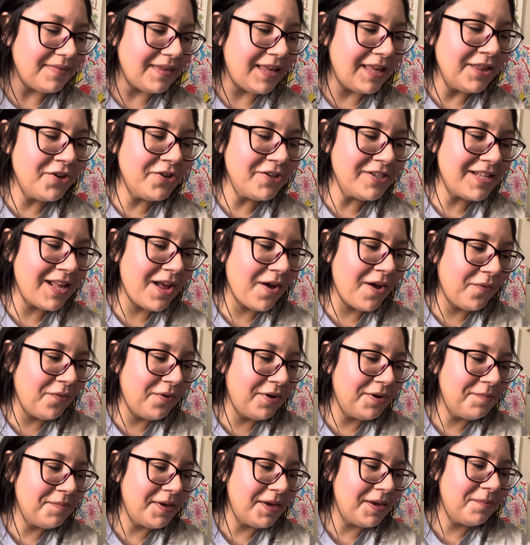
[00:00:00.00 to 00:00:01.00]
there's that
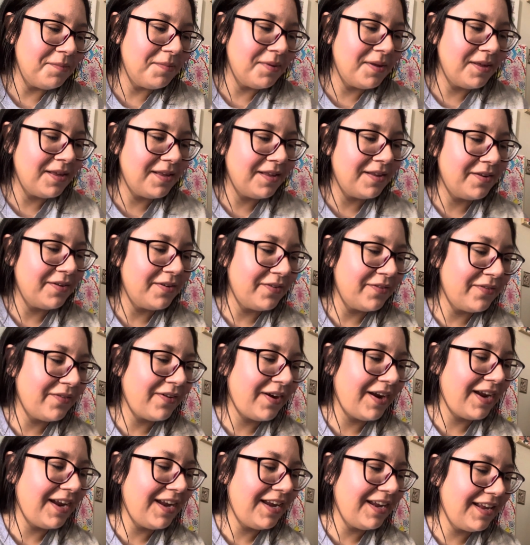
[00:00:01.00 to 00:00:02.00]
one meme,
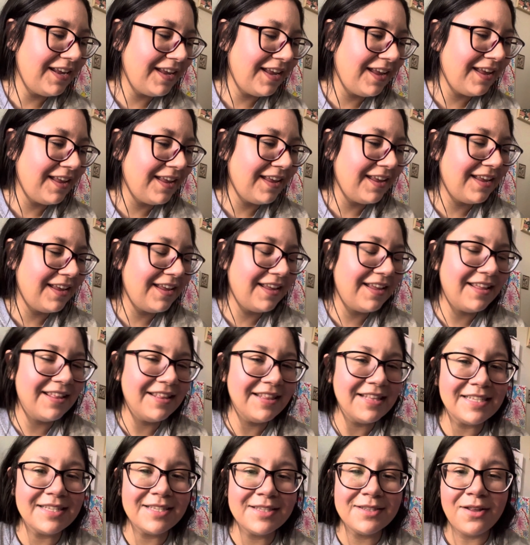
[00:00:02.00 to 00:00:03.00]
right?
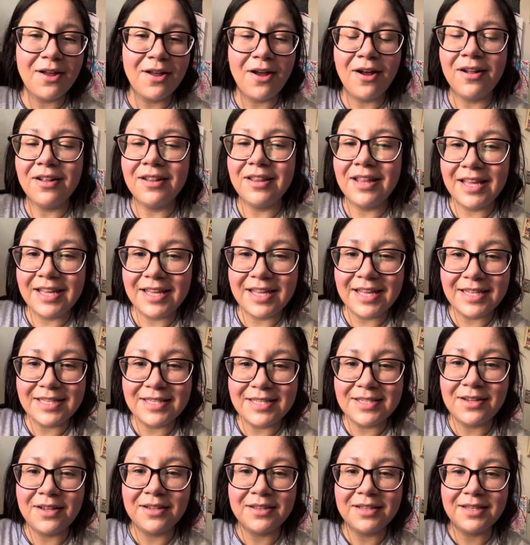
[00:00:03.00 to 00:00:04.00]
This is not like, it's
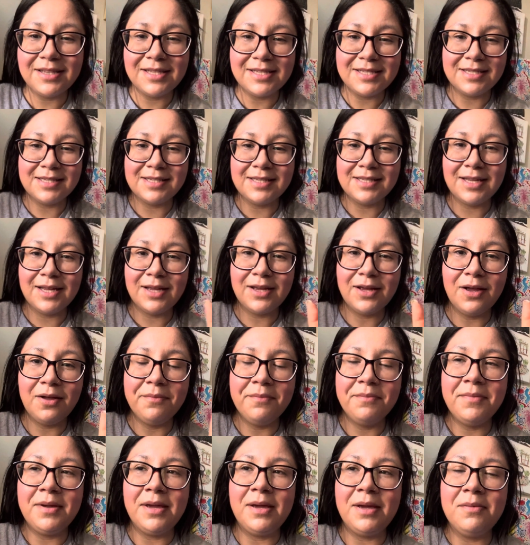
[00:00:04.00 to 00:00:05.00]
not that this is like a
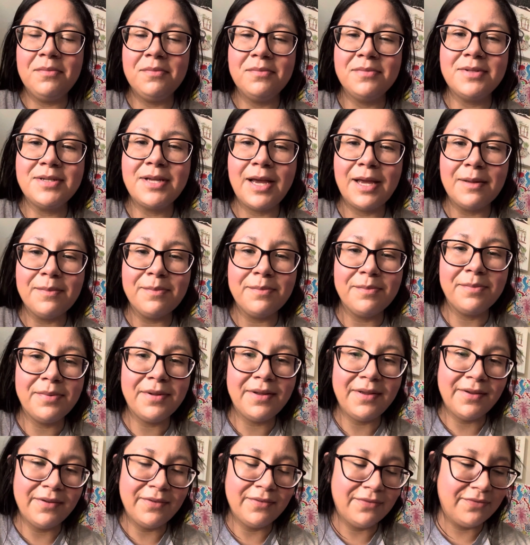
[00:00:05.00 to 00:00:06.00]
meme type
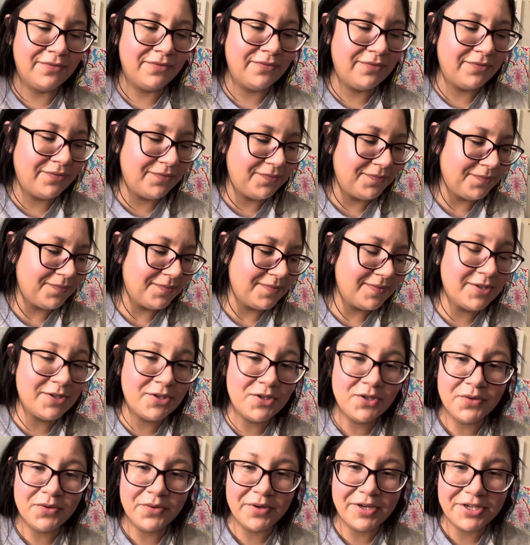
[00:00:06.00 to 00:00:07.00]
of
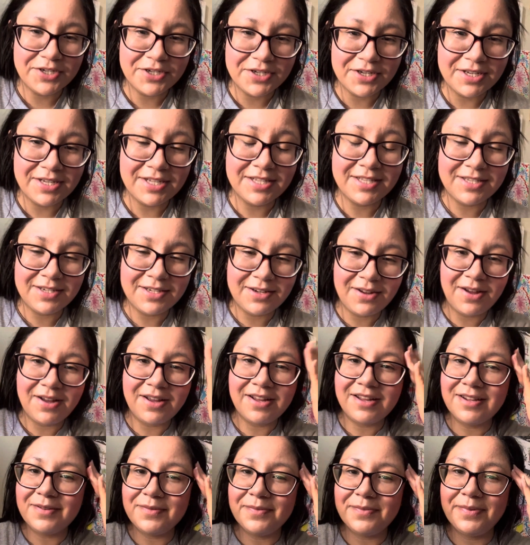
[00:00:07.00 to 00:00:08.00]
situation. It's
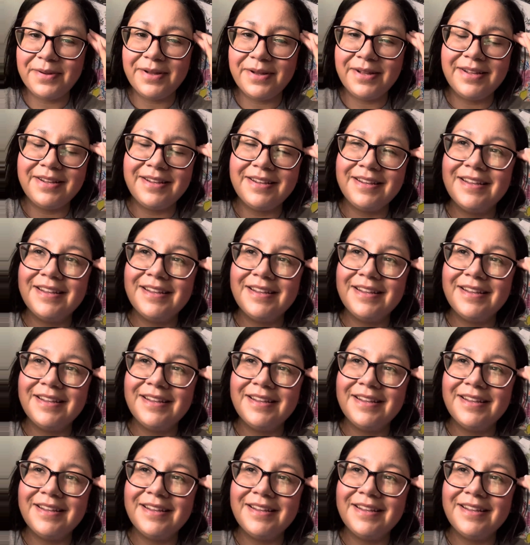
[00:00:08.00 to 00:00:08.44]
not, but